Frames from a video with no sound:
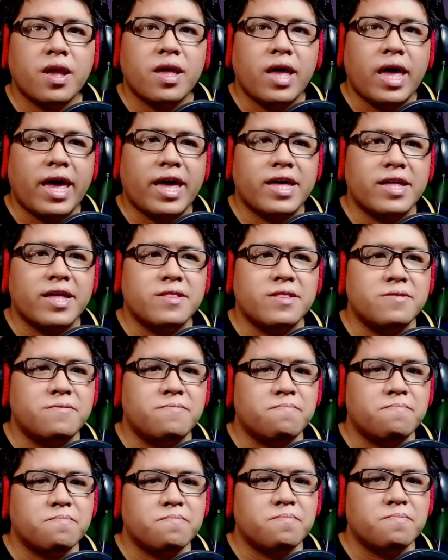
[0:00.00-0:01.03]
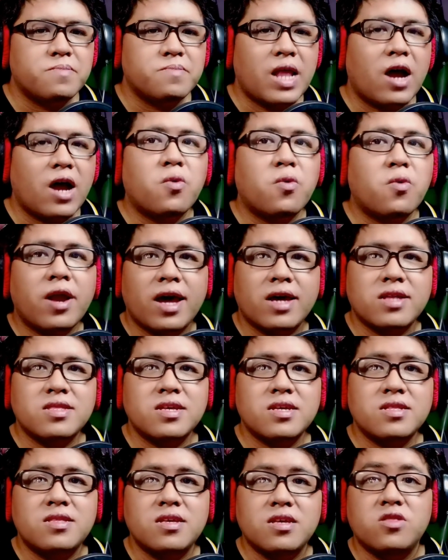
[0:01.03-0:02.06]
And now we're
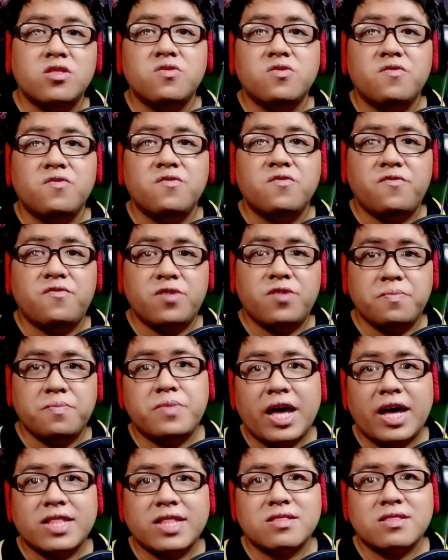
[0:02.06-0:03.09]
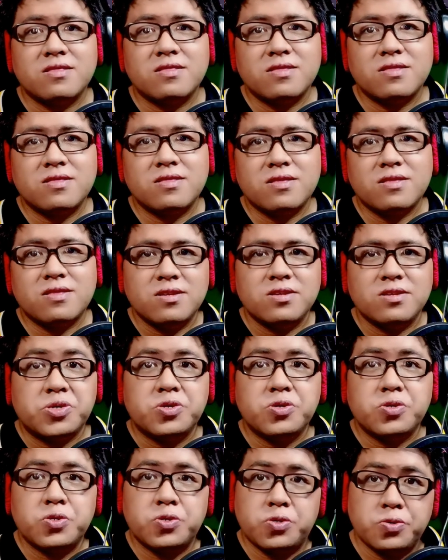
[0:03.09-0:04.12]
headed into Flip That Teaser
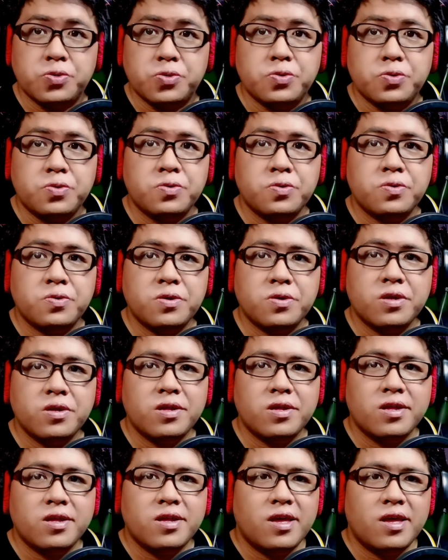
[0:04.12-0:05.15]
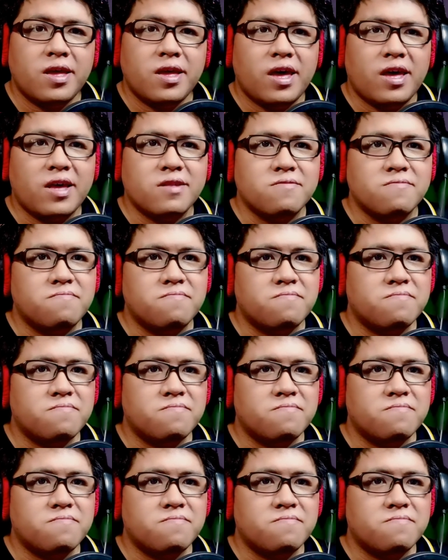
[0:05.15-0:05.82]
2. And